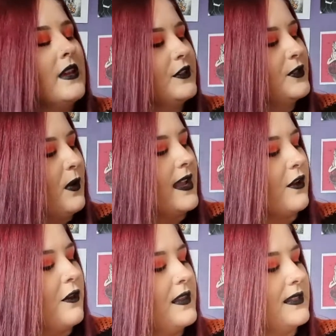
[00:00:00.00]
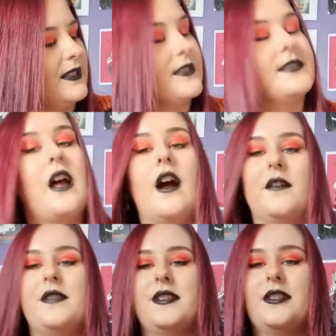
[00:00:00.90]
So I got this at the
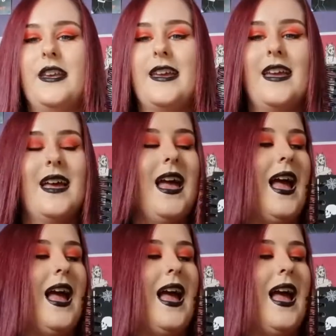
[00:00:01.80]
start of this year,